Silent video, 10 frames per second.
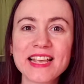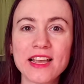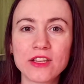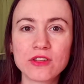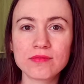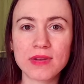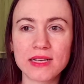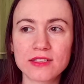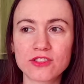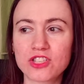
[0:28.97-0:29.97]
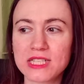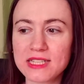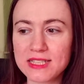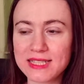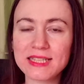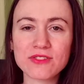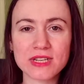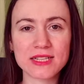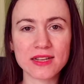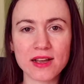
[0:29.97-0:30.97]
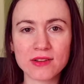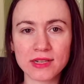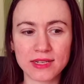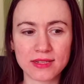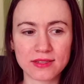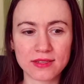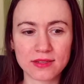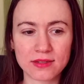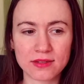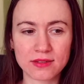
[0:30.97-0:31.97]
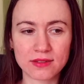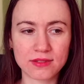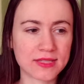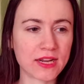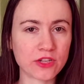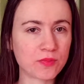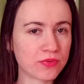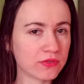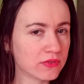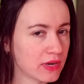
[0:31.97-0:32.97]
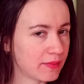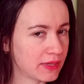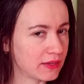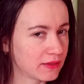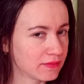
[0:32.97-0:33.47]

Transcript: you might just sit right now and start programming,